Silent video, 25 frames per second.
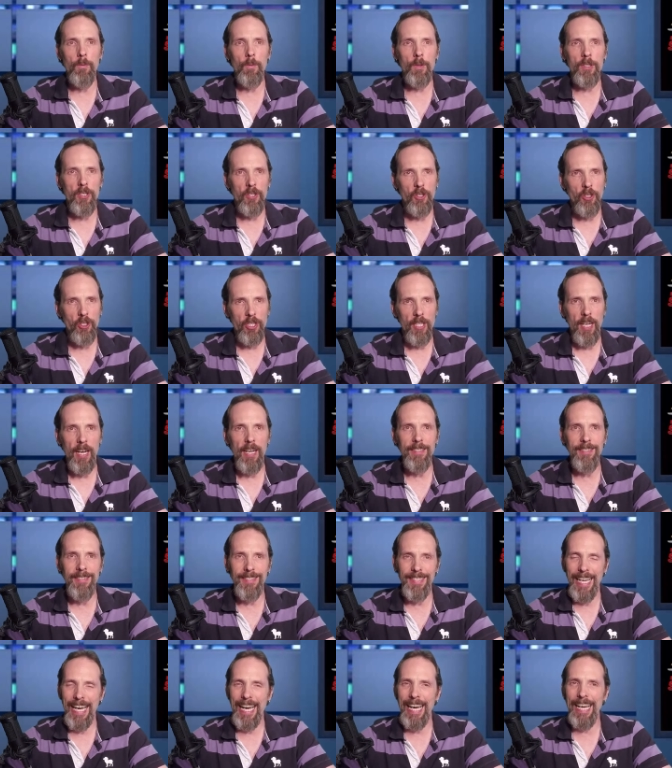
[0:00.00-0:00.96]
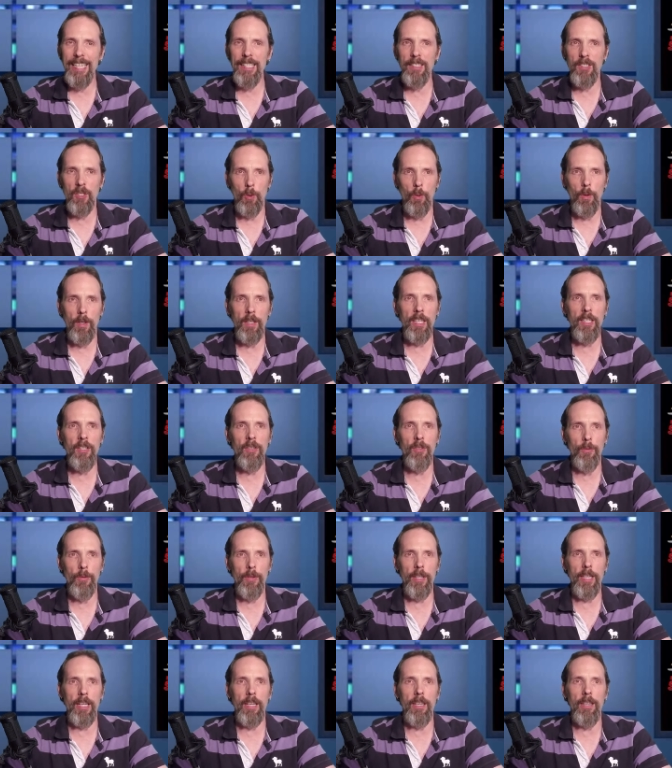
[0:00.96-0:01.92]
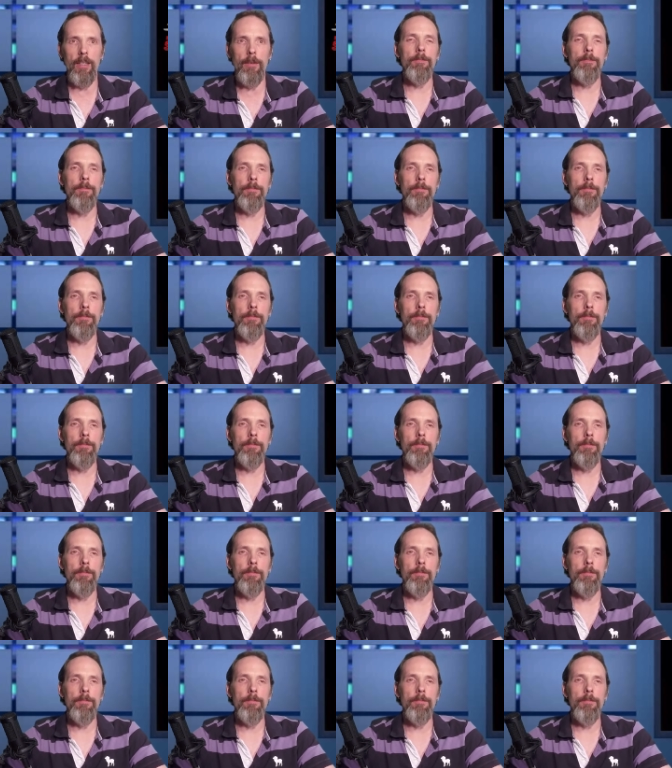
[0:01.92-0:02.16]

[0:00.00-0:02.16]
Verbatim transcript: with the shots tied at 23.